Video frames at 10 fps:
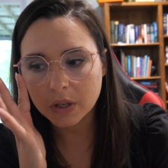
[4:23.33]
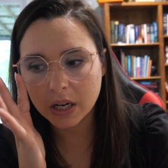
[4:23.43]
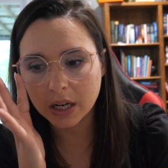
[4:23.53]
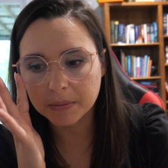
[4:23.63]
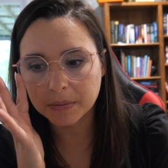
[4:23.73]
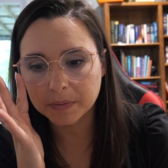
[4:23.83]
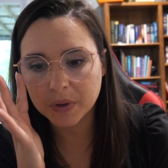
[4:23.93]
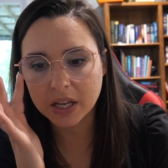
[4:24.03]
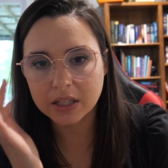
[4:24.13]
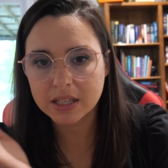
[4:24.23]
Um,
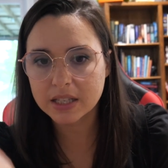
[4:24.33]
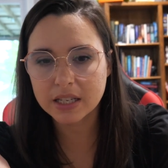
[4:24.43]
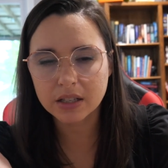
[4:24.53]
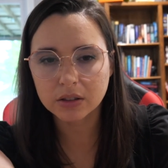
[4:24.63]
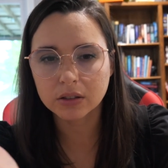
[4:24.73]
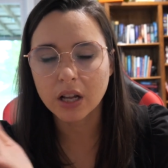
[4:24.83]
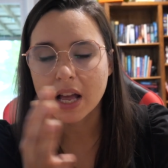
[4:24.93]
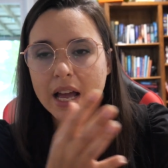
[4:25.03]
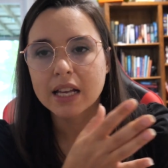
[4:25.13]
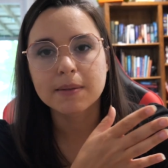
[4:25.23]
it's still,
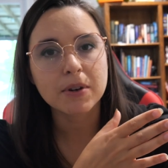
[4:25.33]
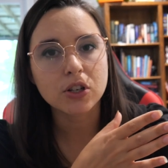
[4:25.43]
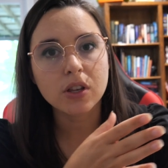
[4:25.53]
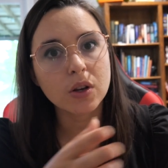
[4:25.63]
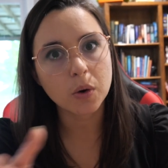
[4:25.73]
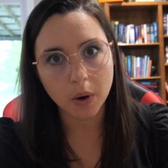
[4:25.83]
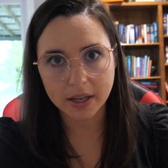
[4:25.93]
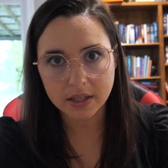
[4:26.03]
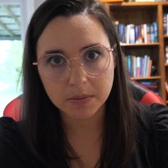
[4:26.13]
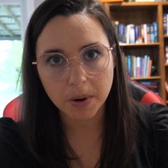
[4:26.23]
especially the
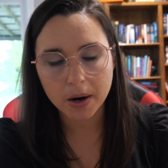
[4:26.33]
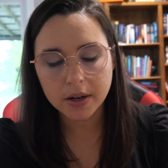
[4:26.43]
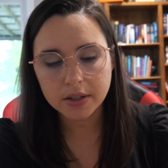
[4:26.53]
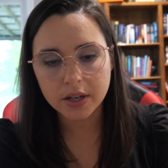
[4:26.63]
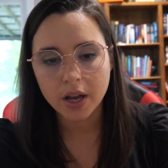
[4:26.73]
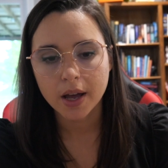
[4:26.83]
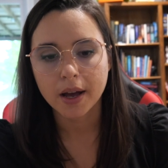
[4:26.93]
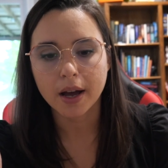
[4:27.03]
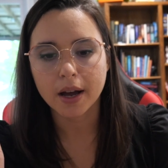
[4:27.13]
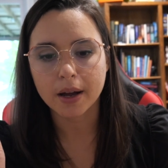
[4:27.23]
quest part,
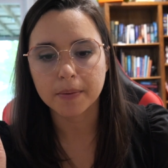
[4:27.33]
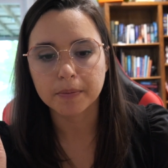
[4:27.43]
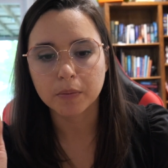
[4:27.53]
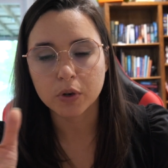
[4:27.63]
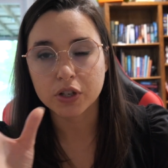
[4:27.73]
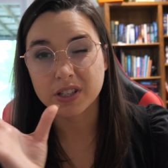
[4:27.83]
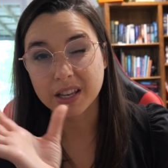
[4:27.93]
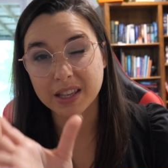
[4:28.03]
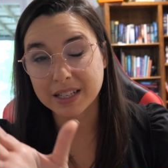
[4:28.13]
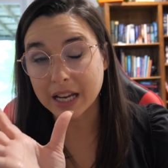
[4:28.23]
um, which is
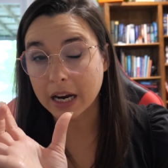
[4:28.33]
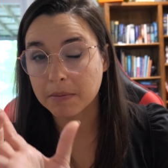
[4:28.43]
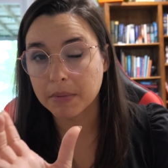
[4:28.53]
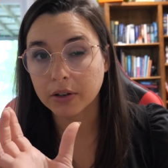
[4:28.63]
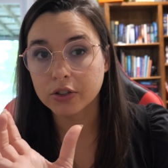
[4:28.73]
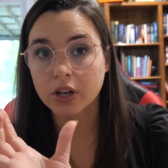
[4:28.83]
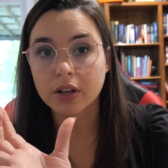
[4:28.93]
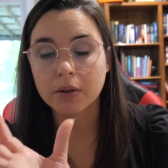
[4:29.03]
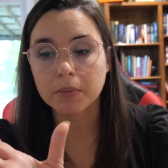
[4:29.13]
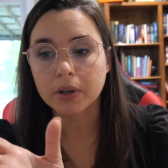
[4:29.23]
like the entire middle
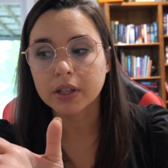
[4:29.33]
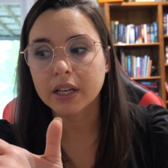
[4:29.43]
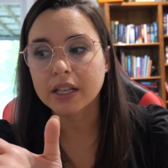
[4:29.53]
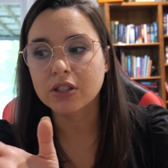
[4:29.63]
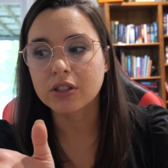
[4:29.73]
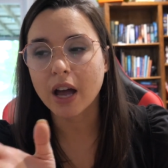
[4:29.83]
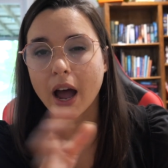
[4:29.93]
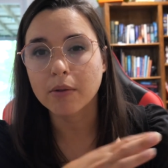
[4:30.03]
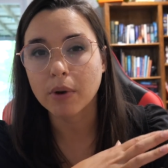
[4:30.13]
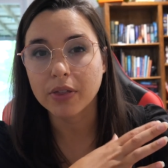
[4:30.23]
chunk of the book, it's,
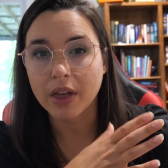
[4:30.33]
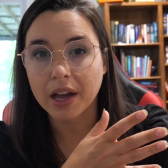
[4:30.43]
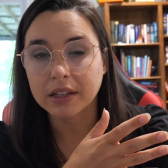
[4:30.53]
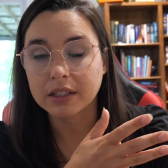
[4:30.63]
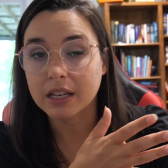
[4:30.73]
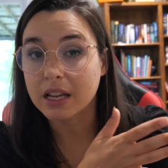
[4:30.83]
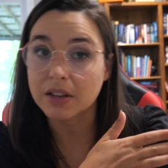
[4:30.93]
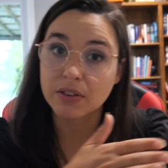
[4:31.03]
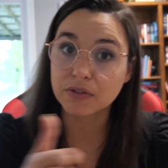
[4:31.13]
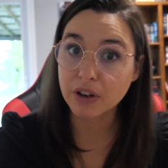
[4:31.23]
I read that
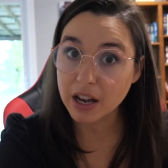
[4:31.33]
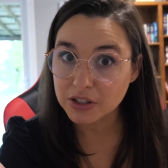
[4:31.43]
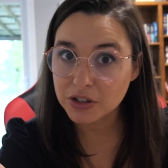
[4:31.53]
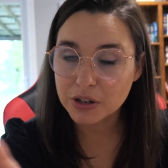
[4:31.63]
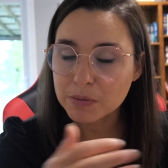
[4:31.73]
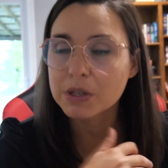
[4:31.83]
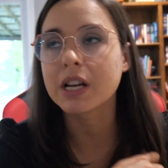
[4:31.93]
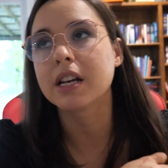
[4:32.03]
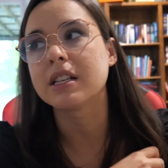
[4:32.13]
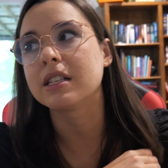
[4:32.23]
even faster
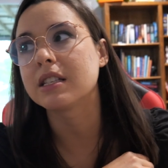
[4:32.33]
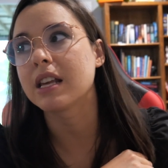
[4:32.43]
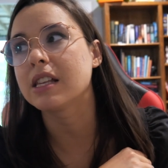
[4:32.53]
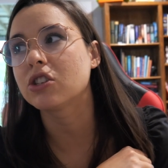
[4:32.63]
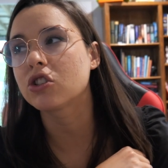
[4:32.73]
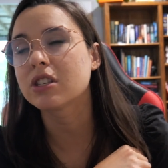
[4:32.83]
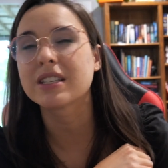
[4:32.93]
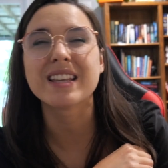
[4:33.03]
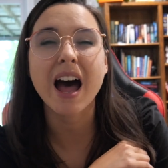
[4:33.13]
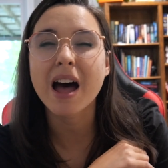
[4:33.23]
because it's
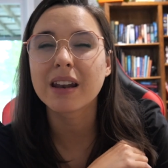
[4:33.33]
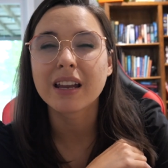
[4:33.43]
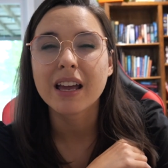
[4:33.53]
just not